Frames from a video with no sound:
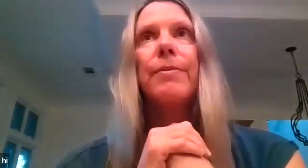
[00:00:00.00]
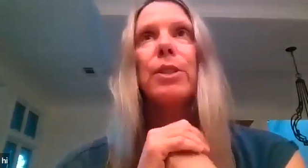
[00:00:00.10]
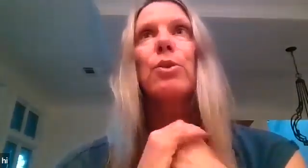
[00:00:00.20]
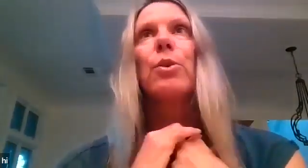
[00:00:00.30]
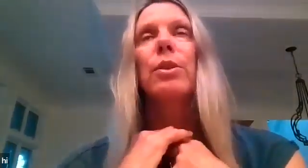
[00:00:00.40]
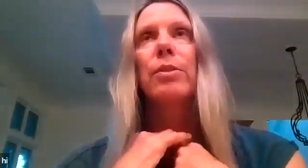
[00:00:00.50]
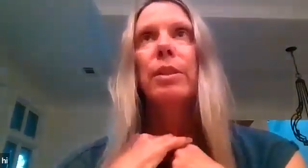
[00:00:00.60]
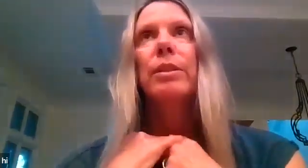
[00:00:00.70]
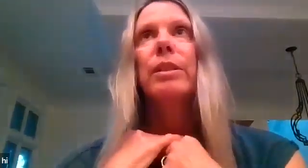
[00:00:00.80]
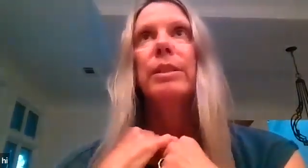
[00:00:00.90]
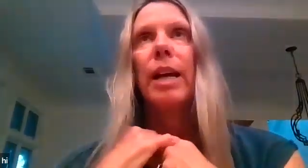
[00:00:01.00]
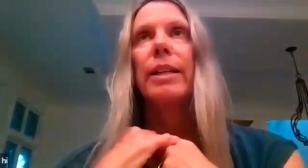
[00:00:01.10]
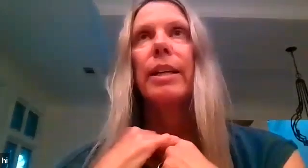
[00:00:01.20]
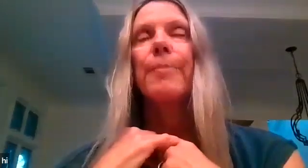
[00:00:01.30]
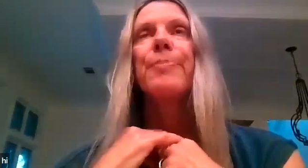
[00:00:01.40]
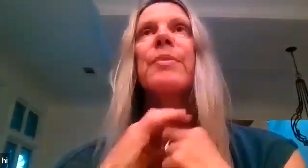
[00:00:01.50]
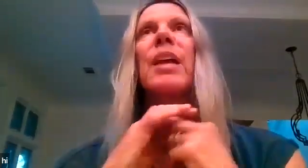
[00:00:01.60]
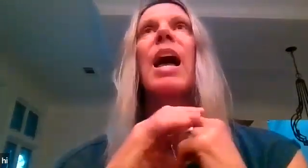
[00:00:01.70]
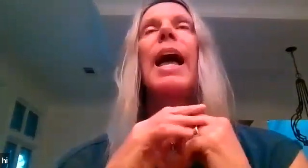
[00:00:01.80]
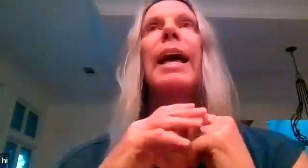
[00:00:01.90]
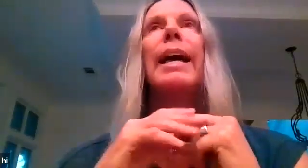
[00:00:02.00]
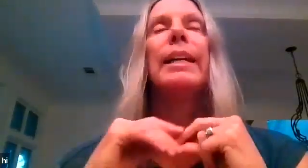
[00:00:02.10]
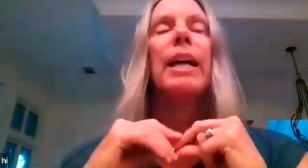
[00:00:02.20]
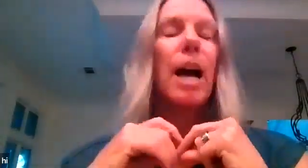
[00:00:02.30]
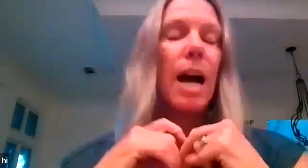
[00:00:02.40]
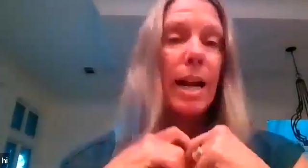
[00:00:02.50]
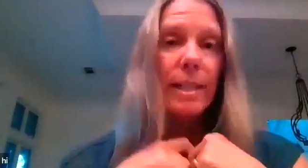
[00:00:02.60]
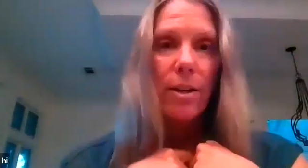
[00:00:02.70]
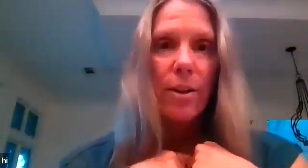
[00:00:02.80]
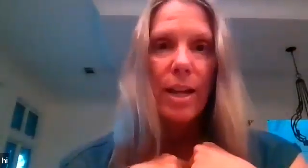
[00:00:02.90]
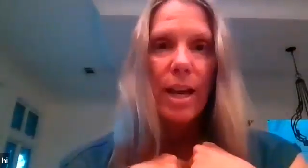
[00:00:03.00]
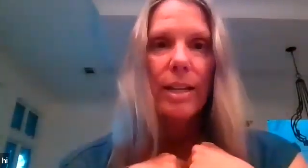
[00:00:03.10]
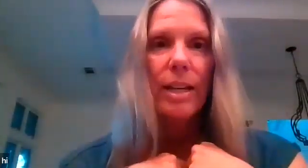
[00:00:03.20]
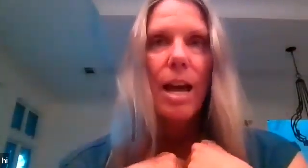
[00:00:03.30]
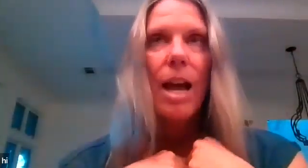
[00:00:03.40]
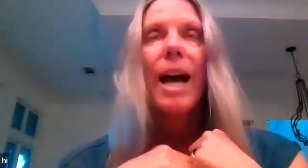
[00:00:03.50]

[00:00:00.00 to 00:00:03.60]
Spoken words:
fish oil, yada, yada. And I did all that.